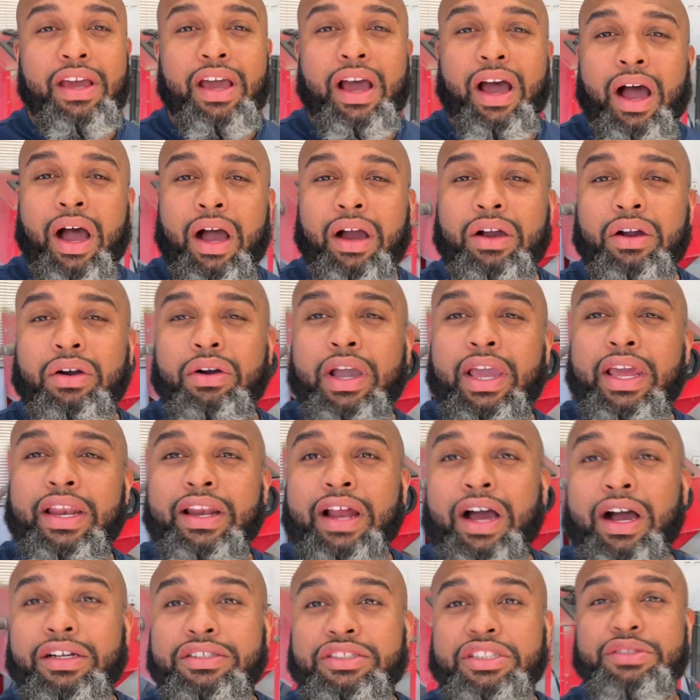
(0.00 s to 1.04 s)
I'll go ahead and
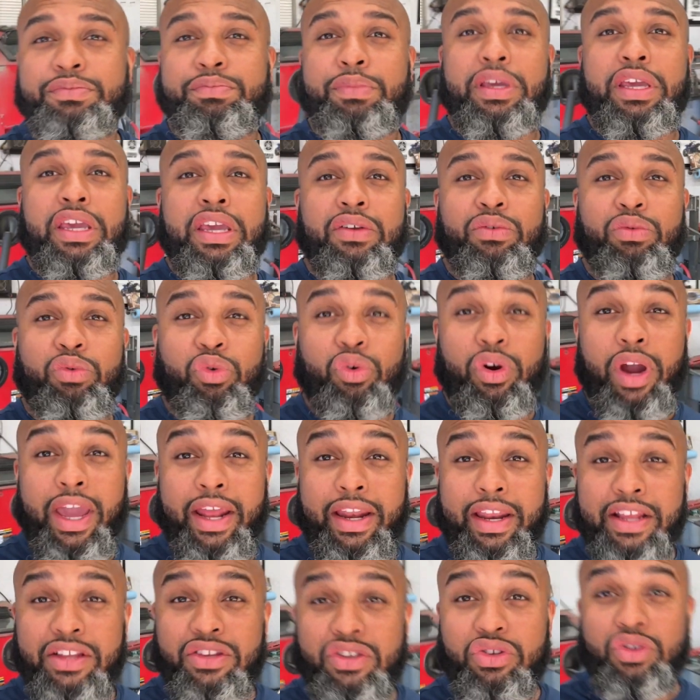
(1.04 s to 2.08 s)
I'll just be
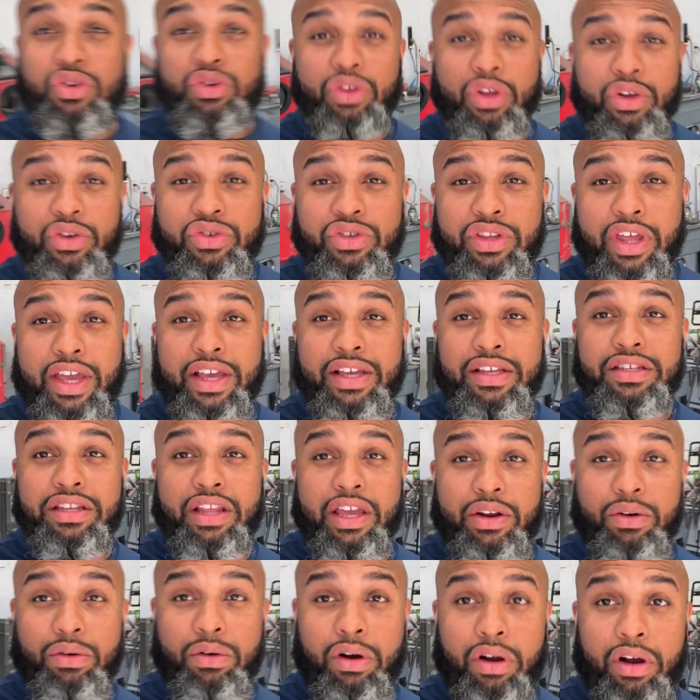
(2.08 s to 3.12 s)
ready to do those things
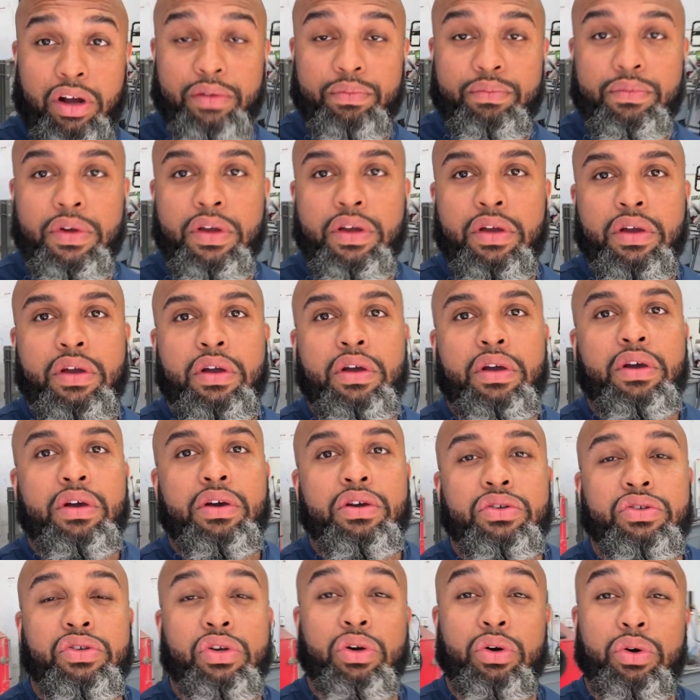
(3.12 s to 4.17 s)
later on.
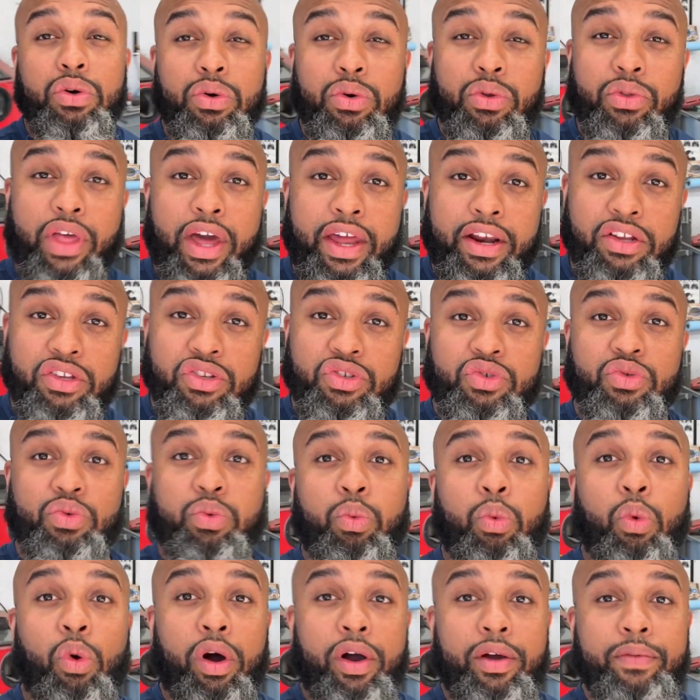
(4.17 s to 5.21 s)
So that is
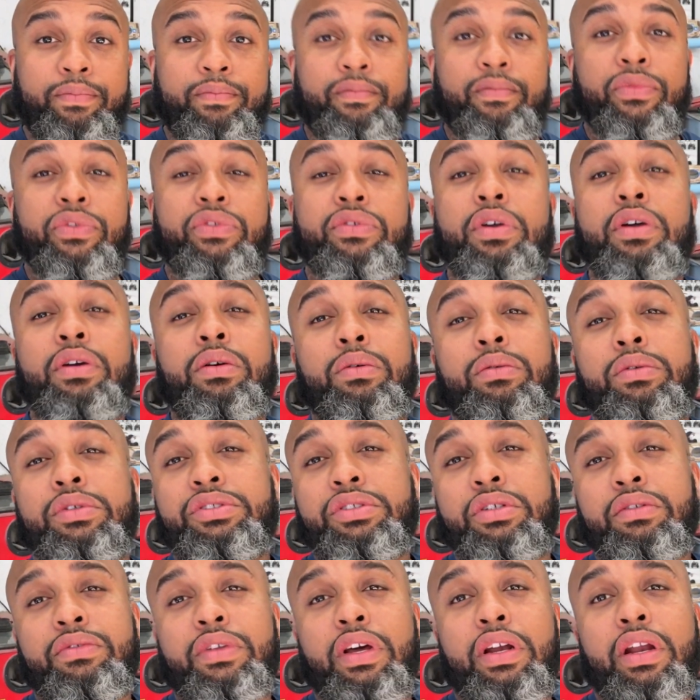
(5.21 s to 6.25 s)
one. Two, would you have done